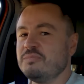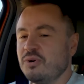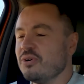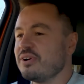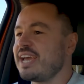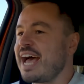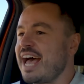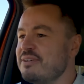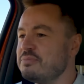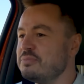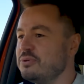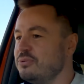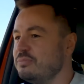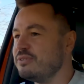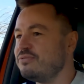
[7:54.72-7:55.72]
more
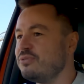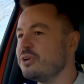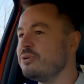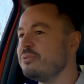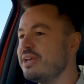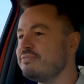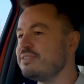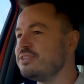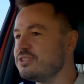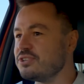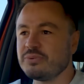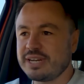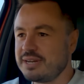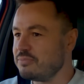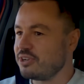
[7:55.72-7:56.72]
capable before you even
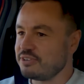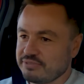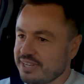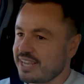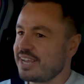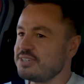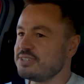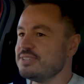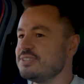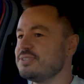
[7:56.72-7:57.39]
do any modifications